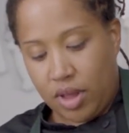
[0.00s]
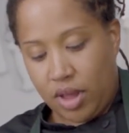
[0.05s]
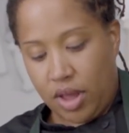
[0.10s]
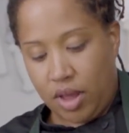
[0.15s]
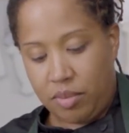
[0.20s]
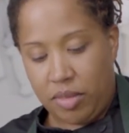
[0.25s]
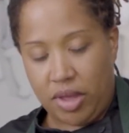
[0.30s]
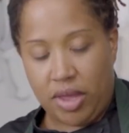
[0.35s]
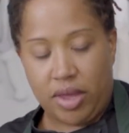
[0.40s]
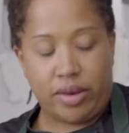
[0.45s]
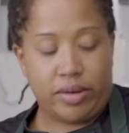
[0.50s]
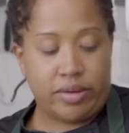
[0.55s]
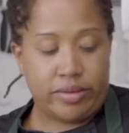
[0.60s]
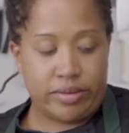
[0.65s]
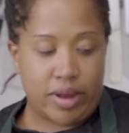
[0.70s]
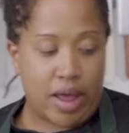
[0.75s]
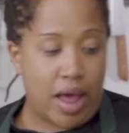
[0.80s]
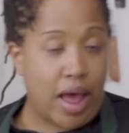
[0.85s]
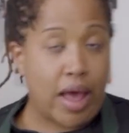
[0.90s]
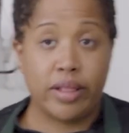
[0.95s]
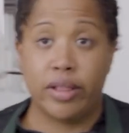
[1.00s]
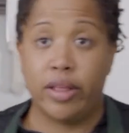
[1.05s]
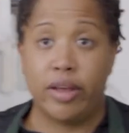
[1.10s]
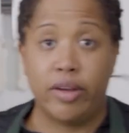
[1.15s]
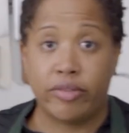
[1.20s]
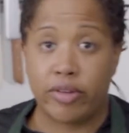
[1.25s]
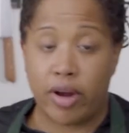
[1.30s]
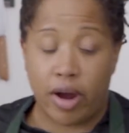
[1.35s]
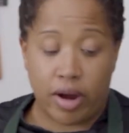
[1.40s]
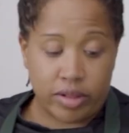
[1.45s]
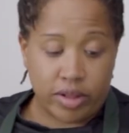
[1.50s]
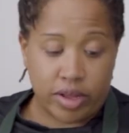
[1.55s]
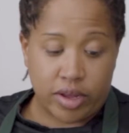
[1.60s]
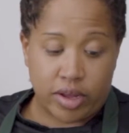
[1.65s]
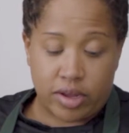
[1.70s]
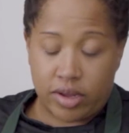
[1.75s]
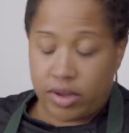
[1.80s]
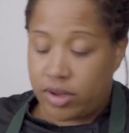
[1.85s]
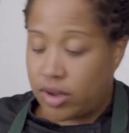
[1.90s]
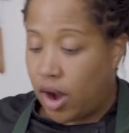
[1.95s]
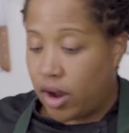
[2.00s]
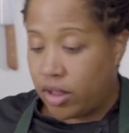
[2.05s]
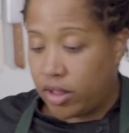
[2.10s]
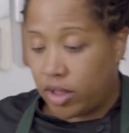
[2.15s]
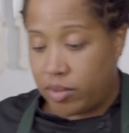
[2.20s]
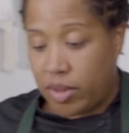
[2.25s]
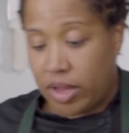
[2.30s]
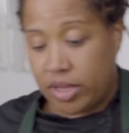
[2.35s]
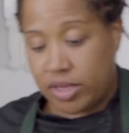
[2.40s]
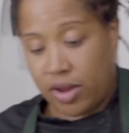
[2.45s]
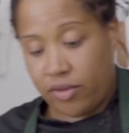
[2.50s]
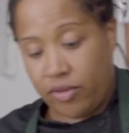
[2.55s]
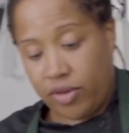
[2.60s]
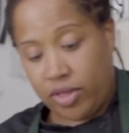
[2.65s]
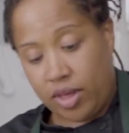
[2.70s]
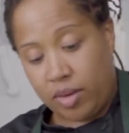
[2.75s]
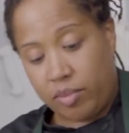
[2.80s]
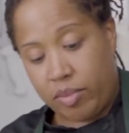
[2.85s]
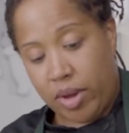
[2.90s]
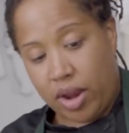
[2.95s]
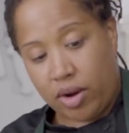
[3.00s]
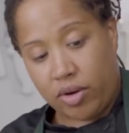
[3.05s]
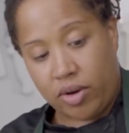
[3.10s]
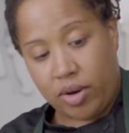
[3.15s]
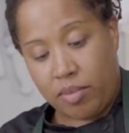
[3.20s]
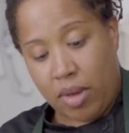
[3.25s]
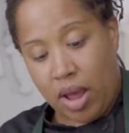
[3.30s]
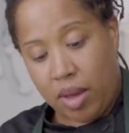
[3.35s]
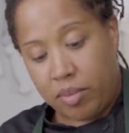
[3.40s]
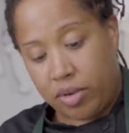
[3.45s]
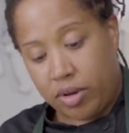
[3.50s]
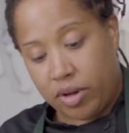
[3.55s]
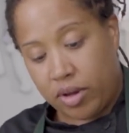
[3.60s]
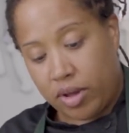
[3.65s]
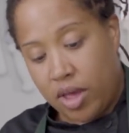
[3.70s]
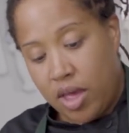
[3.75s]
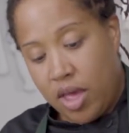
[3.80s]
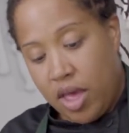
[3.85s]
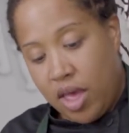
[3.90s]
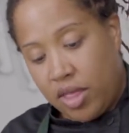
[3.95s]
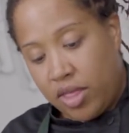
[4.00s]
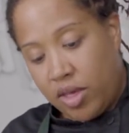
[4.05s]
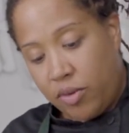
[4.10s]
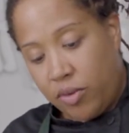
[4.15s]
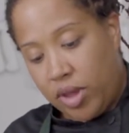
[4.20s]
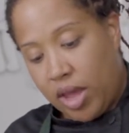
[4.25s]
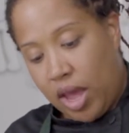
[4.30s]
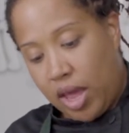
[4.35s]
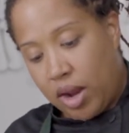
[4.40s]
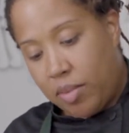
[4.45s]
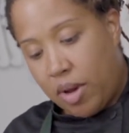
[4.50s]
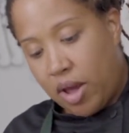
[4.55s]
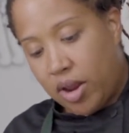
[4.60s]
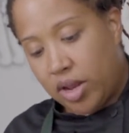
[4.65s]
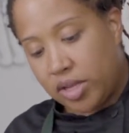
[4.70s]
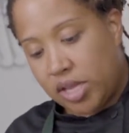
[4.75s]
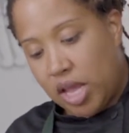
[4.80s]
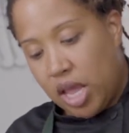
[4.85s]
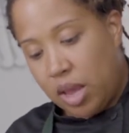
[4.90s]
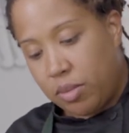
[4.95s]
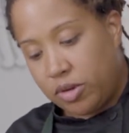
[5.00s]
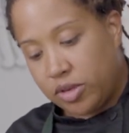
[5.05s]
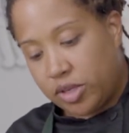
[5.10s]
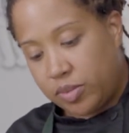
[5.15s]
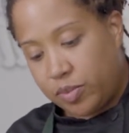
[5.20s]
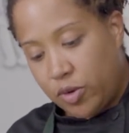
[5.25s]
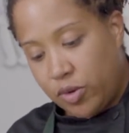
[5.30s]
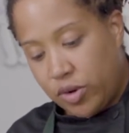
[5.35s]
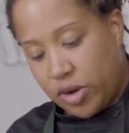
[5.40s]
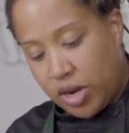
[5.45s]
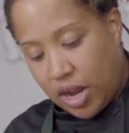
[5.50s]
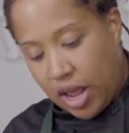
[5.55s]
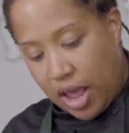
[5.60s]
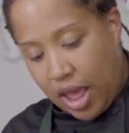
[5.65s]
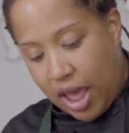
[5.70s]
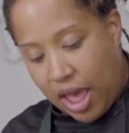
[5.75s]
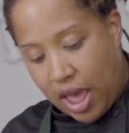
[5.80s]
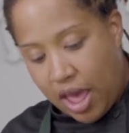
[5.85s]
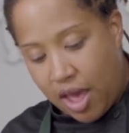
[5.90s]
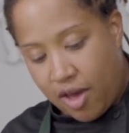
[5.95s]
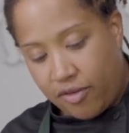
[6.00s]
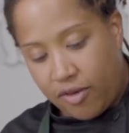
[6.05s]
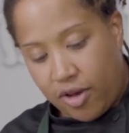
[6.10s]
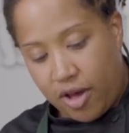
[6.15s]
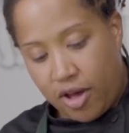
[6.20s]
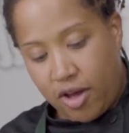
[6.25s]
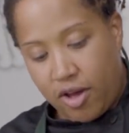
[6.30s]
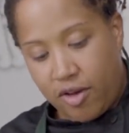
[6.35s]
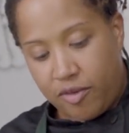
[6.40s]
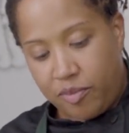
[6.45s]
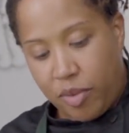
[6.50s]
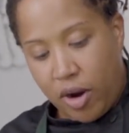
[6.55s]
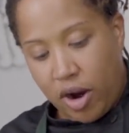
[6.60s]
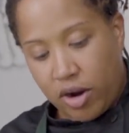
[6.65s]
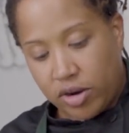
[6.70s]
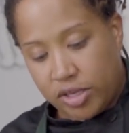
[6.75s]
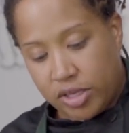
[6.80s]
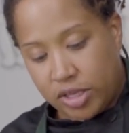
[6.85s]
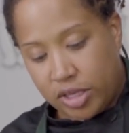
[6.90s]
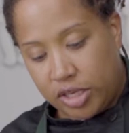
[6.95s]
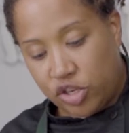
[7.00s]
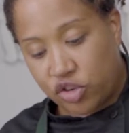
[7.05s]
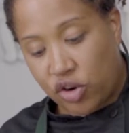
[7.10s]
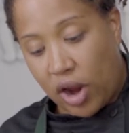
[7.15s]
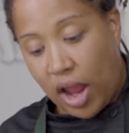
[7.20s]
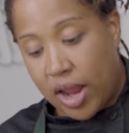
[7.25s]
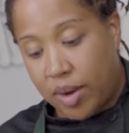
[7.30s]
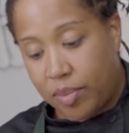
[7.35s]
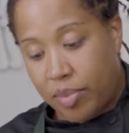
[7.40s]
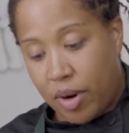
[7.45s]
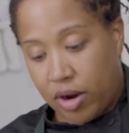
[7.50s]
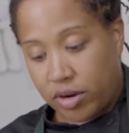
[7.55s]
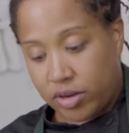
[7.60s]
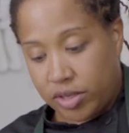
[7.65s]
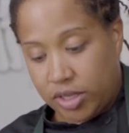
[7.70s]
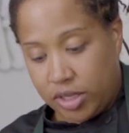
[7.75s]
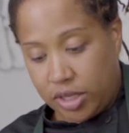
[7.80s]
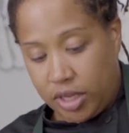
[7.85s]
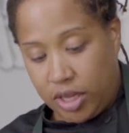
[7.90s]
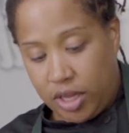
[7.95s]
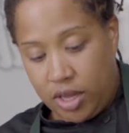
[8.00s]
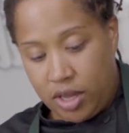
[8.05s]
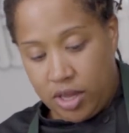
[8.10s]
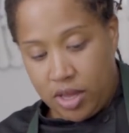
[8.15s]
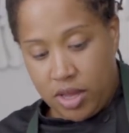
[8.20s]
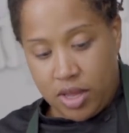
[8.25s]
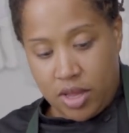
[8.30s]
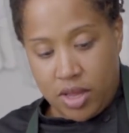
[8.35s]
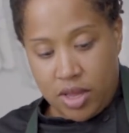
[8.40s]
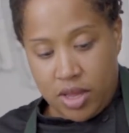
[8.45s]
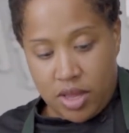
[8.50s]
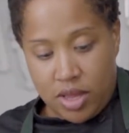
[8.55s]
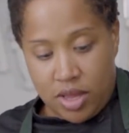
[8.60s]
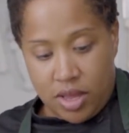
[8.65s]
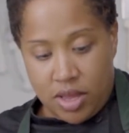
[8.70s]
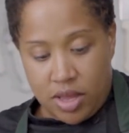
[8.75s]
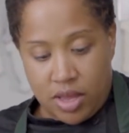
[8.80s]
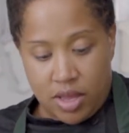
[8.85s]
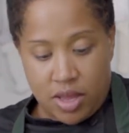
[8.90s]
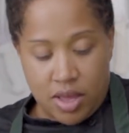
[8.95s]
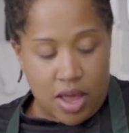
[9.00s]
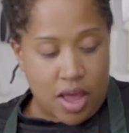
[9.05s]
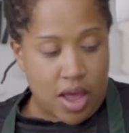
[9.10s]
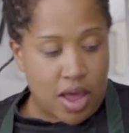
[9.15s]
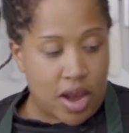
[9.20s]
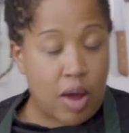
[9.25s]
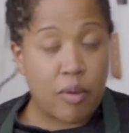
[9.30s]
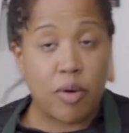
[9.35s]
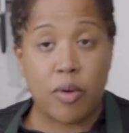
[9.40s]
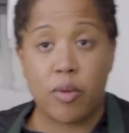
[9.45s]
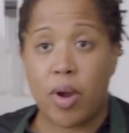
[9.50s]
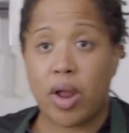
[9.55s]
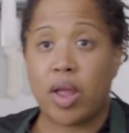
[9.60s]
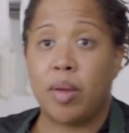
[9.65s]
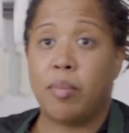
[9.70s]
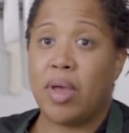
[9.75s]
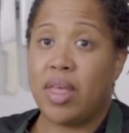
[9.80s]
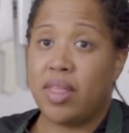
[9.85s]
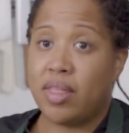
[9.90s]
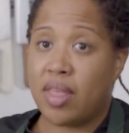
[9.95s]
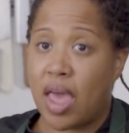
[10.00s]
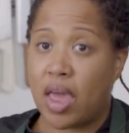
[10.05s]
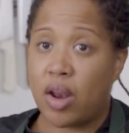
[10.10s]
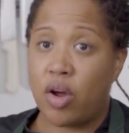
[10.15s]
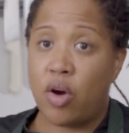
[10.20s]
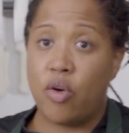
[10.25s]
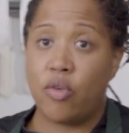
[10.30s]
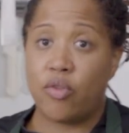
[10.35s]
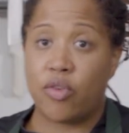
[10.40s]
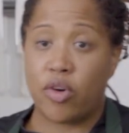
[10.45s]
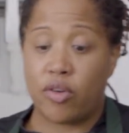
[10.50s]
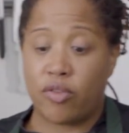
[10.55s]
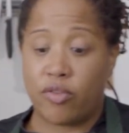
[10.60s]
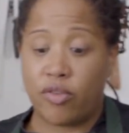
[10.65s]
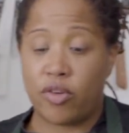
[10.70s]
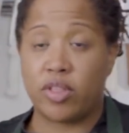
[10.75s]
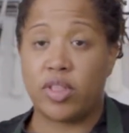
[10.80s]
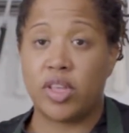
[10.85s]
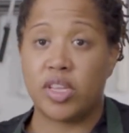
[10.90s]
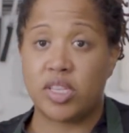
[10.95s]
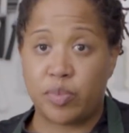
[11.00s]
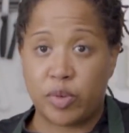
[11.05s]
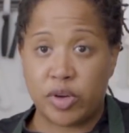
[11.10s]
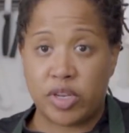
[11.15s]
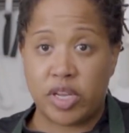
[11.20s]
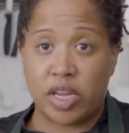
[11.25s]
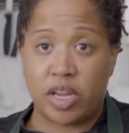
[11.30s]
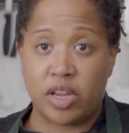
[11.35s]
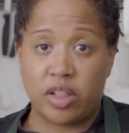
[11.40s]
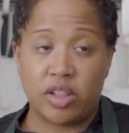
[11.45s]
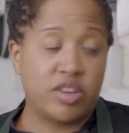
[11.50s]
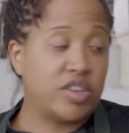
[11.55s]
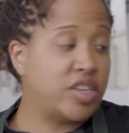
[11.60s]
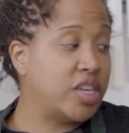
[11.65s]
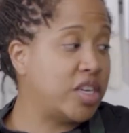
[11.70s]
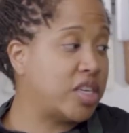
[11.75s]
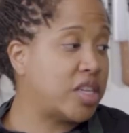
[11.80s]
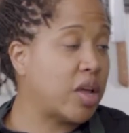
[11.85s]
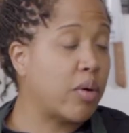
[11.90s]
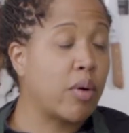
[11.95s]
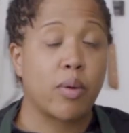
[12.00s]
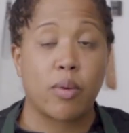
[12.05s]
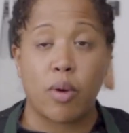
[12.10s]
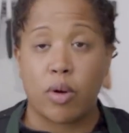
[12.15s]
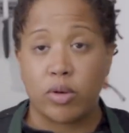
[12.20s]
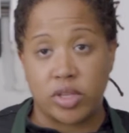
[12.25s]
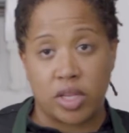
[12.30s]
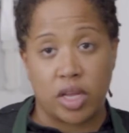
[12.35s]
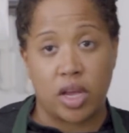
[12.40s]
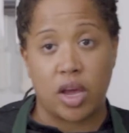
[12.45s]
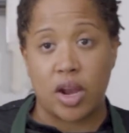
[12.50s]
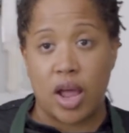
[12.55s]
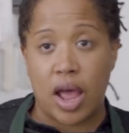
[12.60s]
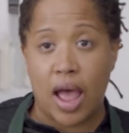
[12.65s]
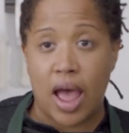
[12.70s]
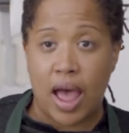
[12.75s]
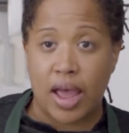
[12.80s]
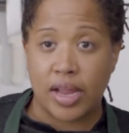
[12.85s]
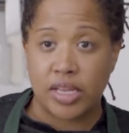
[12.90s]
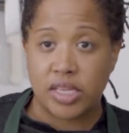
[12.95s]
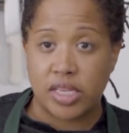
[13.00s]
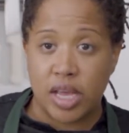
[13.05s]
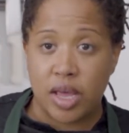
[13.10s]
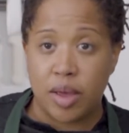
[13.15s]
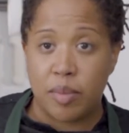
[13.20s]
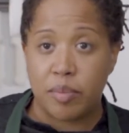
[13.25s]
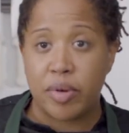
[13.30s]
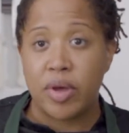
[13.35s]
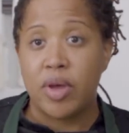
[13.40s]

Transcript: I mean, I love garlic. Garlic makes everything better in my book. Then we got about 1.5 tablespoons of parsley, dried parsley. And I would recommend that over for this particular dish that we're roasting on a high temp.